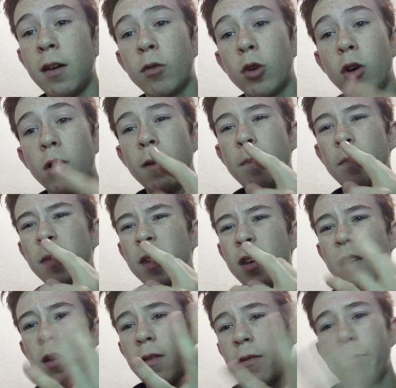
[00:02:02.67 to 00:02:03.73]
I've got
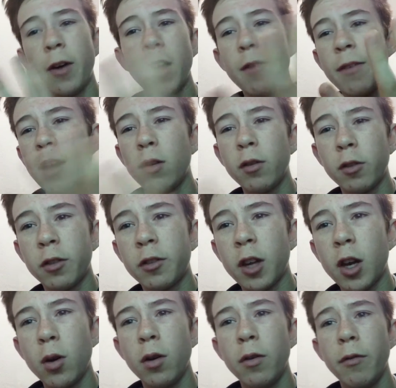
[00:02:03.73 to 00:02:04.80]
5 hours or
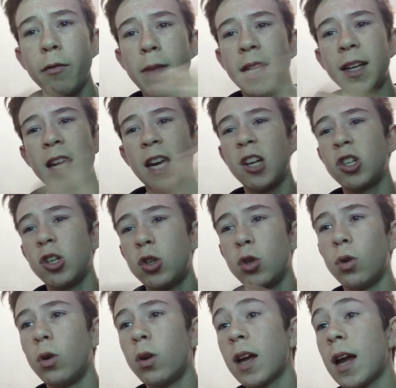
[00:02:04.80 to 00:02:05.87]
so of medication
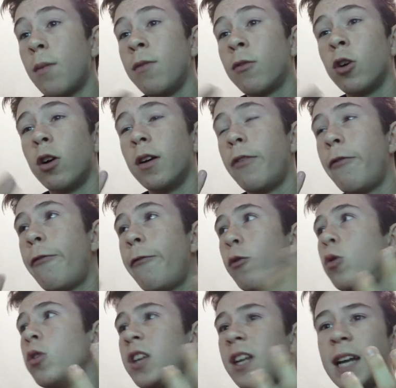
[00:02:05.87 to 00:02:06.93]
talk, and we've got a
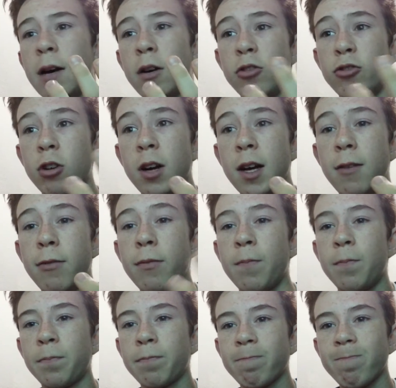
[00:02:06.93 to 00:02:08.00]
14-hour drive.
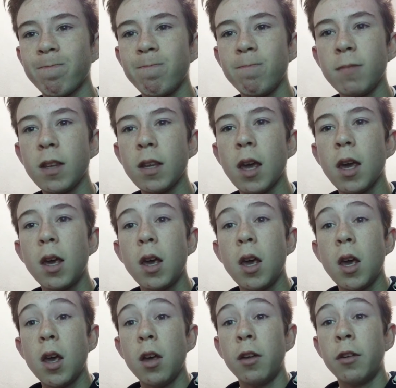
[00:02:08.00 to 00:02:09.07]

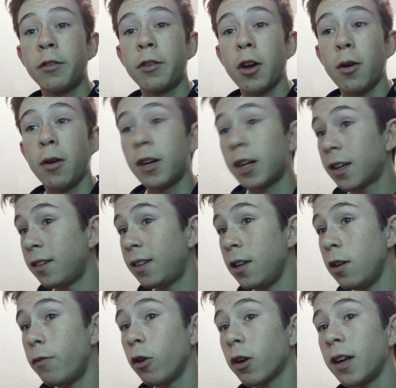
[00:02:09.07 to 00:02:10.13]
So I'm going to
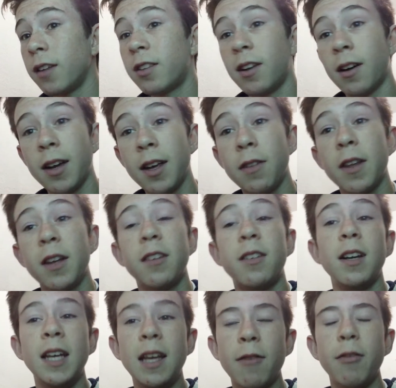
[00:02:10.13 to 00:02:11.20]
continue vlogging tonight, then
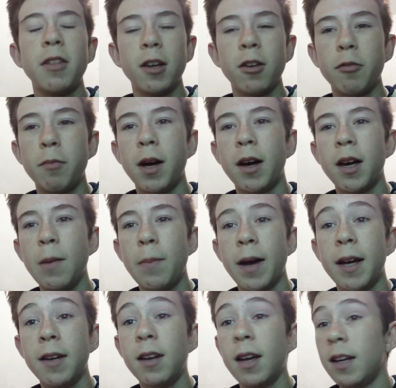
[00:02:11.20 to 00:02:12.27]
delete everything off my
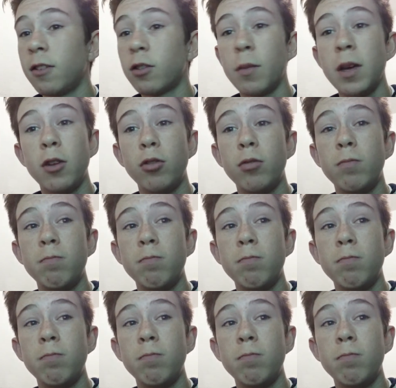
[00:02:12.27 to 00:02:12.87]
iPad, and it's not